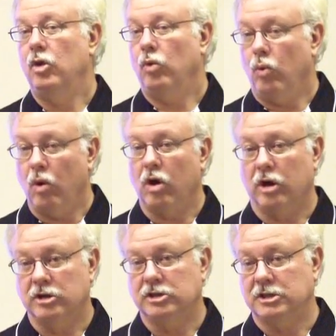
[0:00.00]

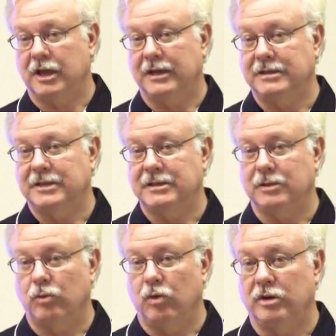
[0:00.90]
works just like it says
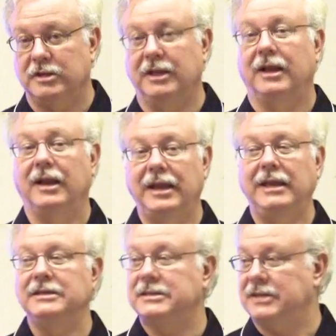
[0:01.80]
it works. It
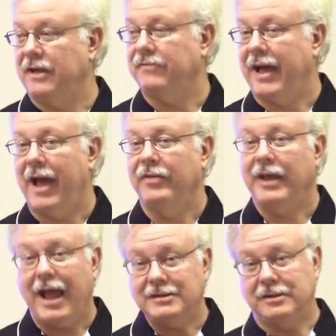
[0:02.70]
cleans stuff out. The
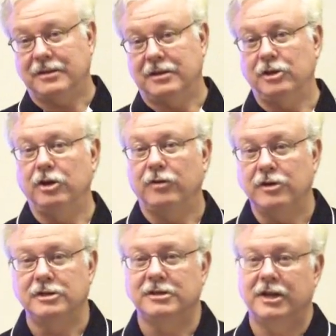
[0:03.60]
guys at the
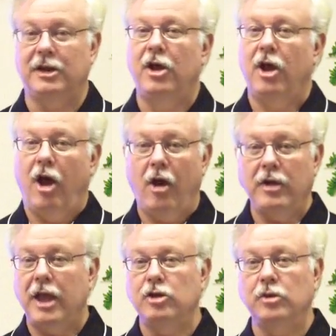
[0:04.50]
university said, oh
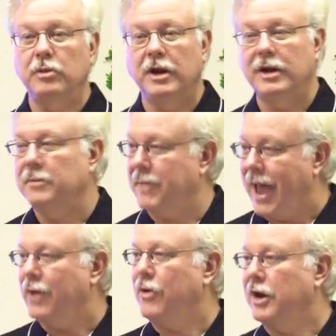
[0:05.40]
yeah, you can put it in a
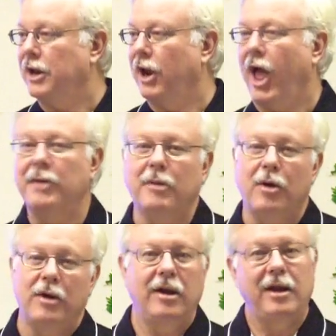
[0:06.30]
bad running
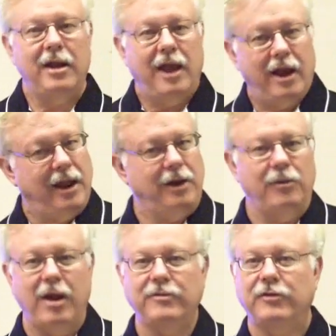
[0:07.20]
lawnmower and let it
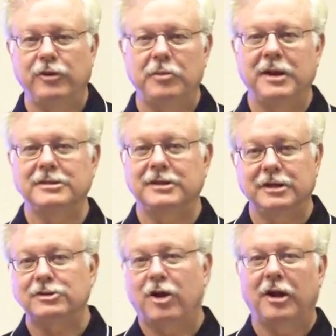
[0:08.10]
run for a few minutes and
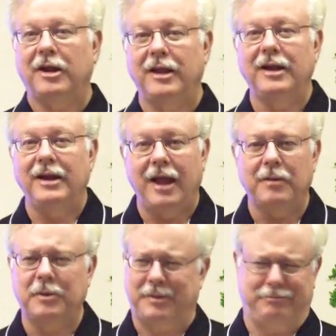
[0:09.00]
it'll start cleaning it
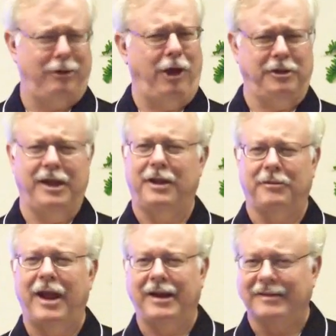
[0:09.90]
up. We went, oh yeah,
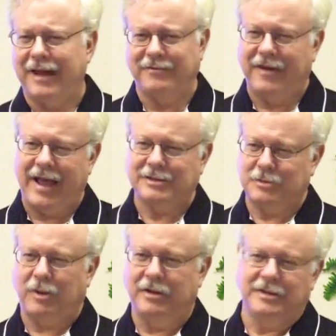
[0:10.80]
right, that fast.
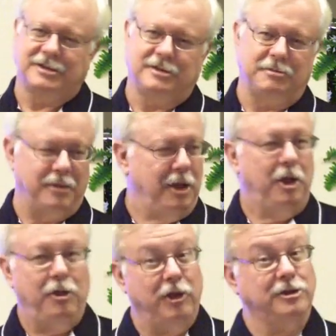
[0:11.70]
What, this
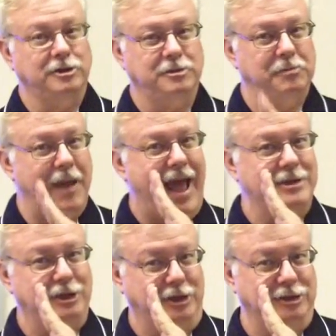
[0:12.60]
is
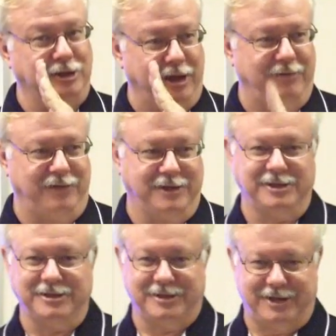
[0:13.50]
magic stuff. This
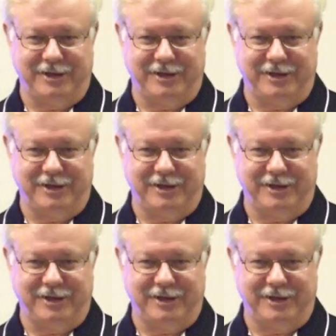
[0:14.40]
is